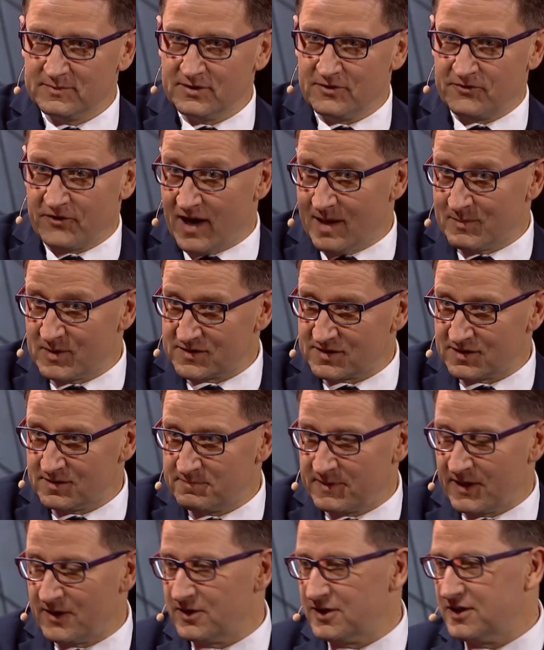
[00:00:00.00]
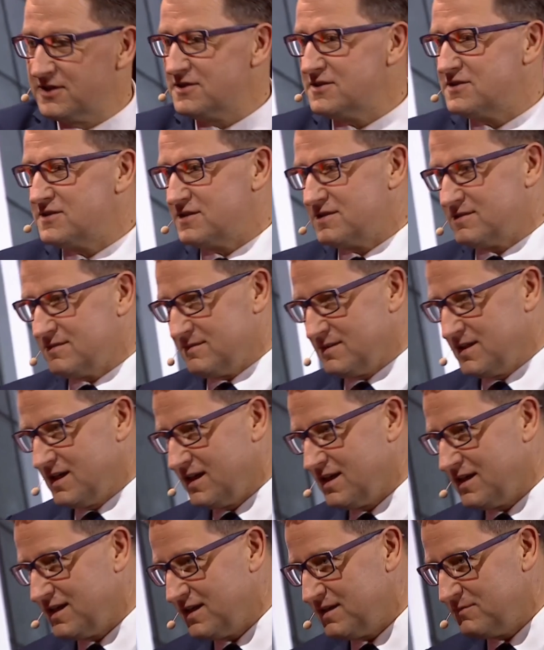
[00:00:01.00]
Farmers in Poland,
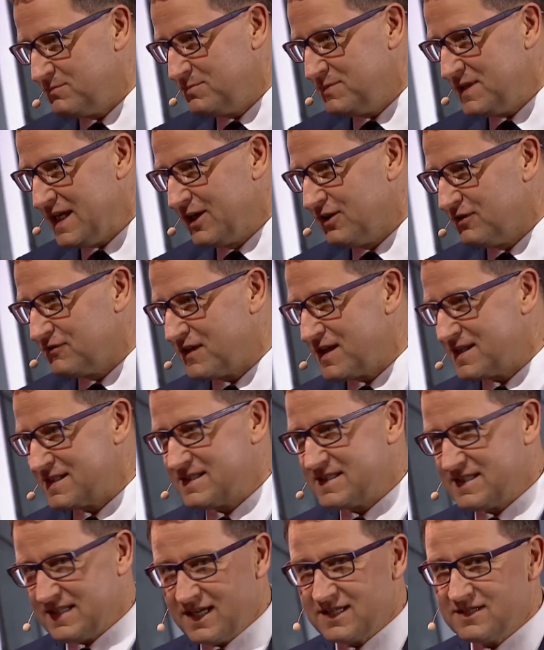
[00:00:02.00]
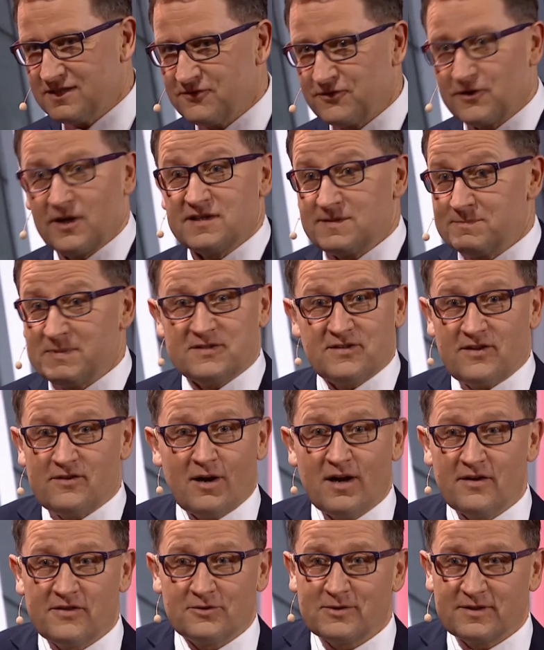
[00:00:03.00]
yellow vests in France, but there
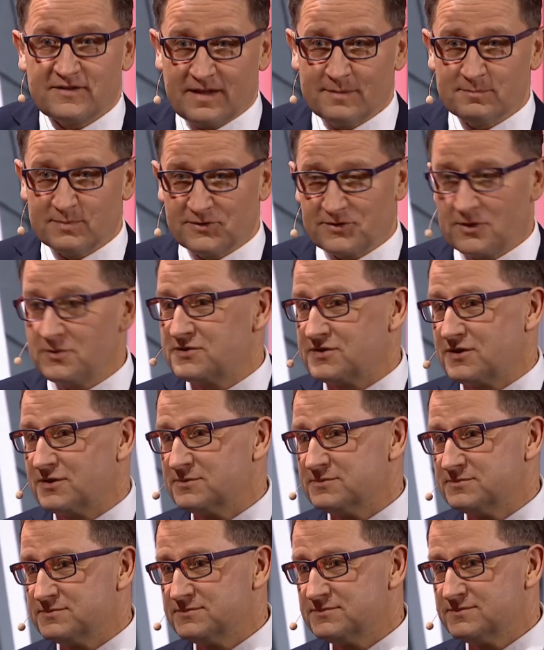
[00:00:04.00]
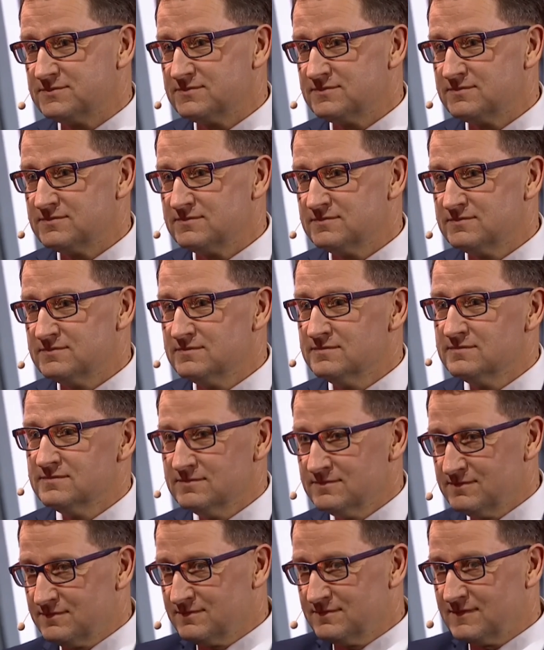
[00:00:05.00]
are other examples also.
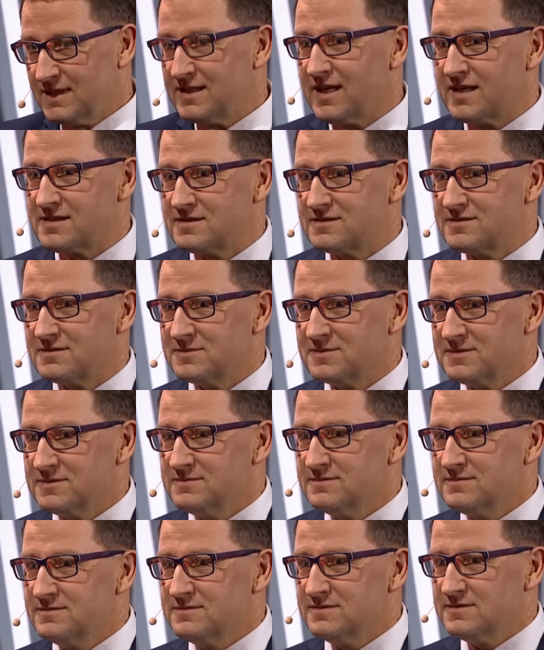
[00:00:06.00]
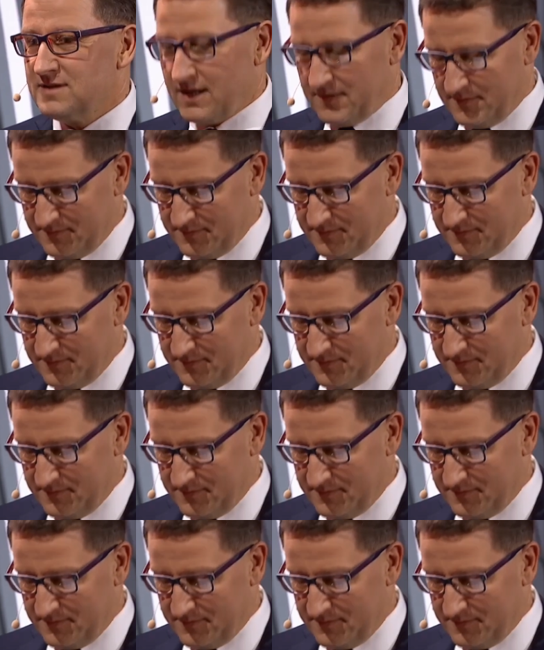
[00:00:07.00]
Just let me ask you a question. Yeah.